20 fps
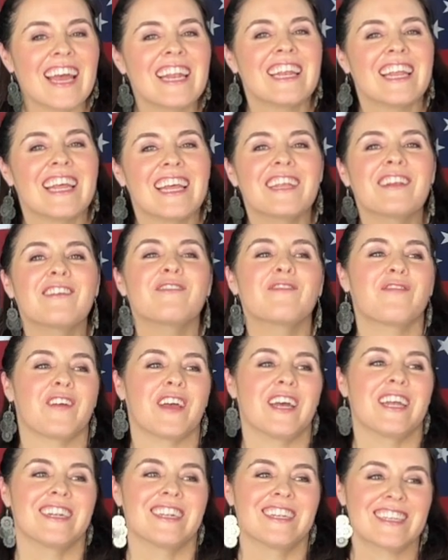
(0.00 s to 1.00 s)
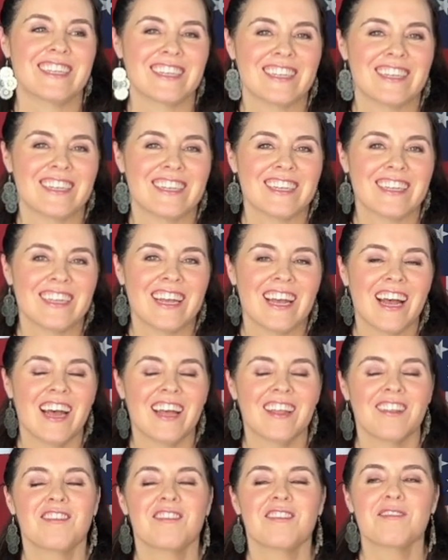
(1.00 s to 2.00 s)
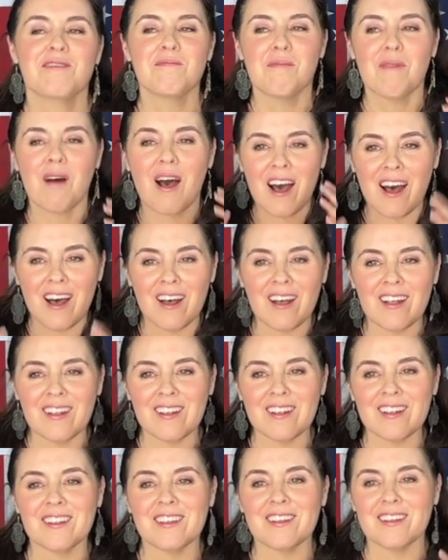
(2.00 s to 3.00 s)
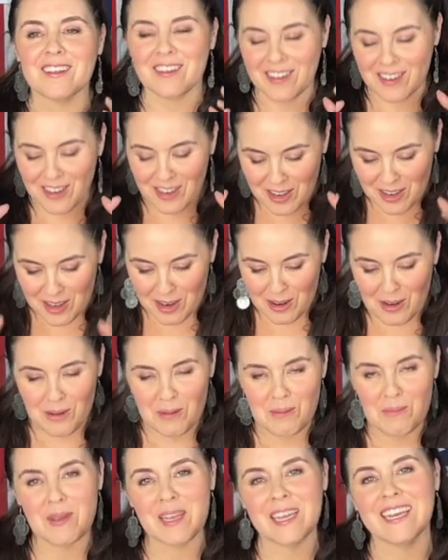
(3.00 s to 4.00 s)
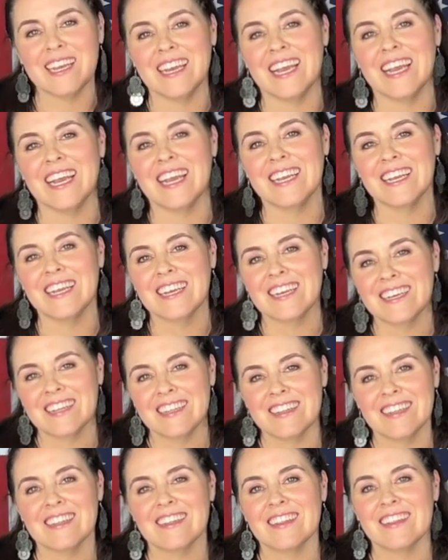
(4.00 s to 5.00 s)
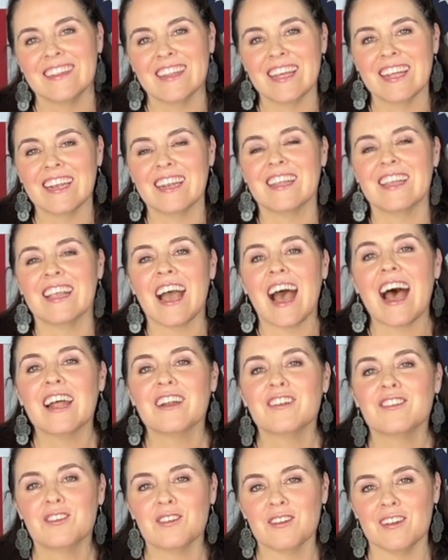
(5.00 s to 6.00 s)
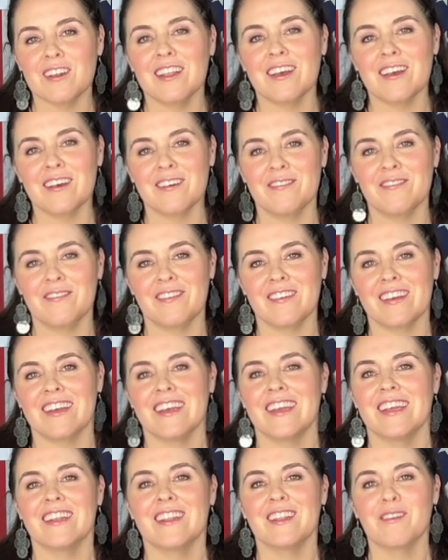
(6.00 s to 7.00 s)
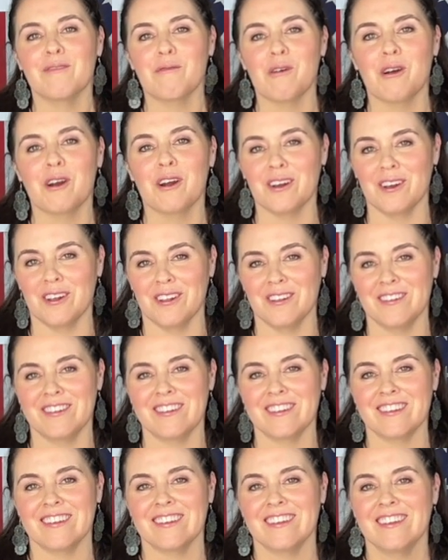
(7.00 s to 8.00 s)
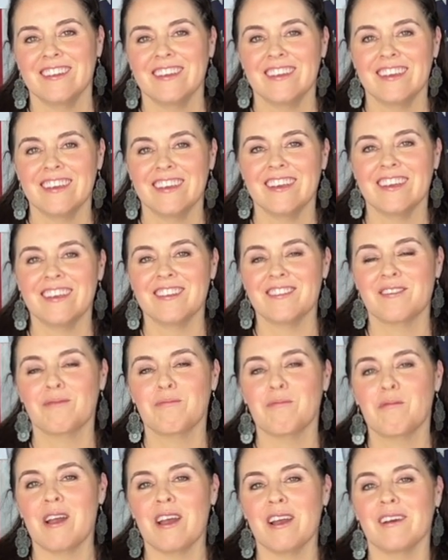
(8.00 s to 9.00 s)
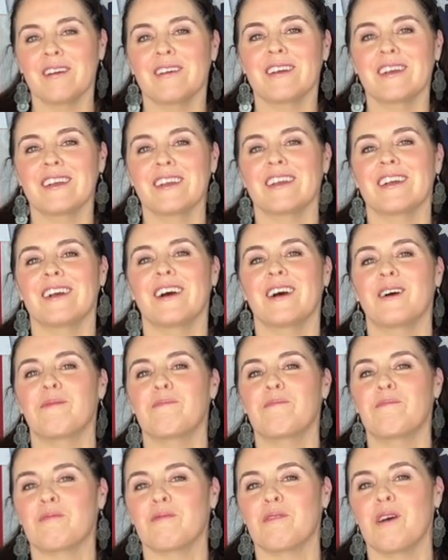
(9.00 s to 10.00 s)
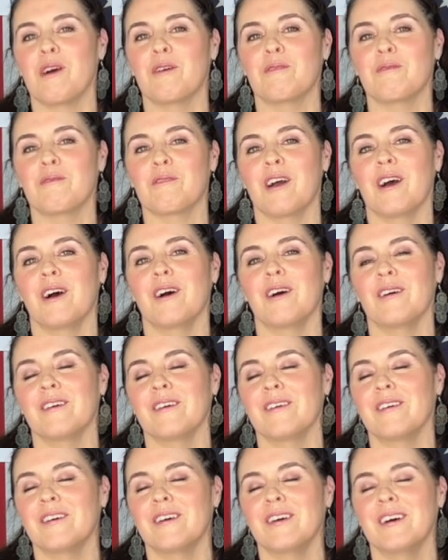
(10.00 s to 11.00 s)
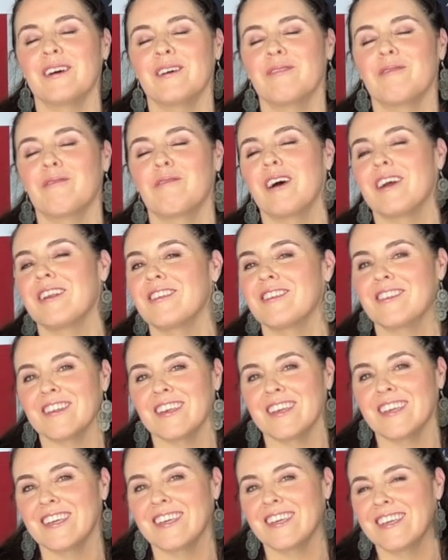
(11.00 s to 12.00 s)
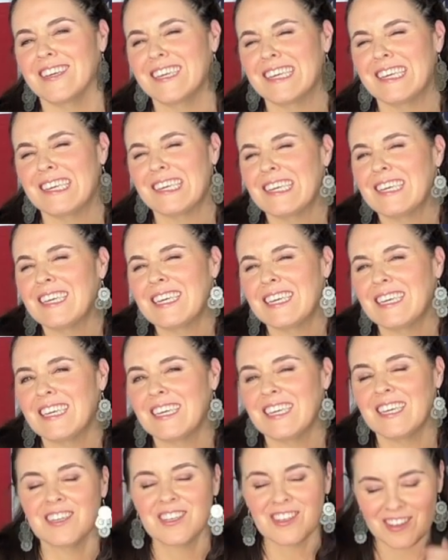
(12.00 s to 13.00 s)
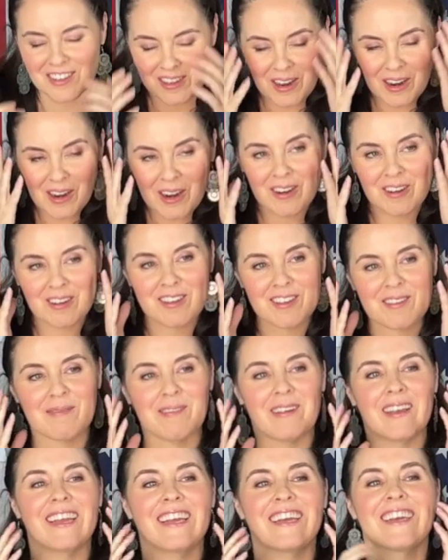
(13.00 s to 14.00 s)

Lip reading: An infant. A small new being that got to live in the world is wearing a pro-row onesie. It just hurts me.